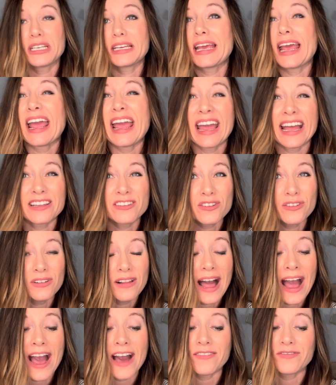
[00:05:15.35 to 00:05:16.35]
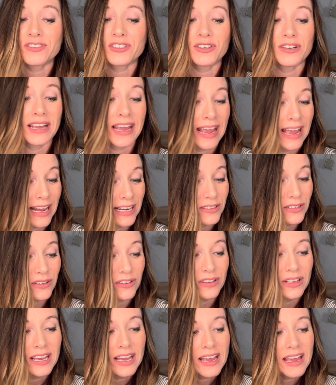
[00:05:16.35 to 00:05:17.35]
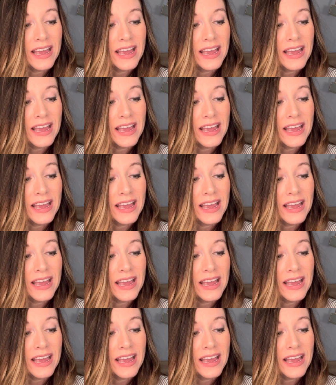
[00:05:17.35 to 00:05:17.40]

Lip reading: candle after candle.